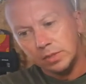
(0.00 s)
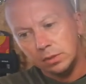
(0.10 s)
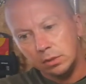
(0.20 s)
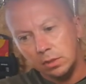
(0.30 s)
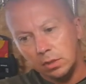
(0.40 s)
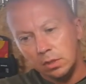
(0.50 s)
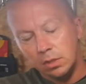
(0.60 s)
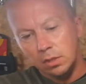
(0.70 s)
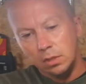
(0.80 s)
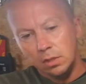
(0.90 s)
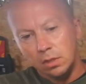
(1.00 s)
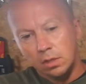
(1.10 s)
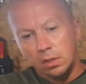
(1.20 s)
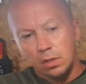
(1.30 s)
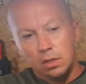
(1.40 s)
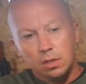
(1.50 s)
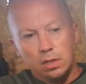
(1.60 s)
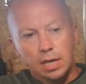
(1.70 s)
No one is speaking in this clip.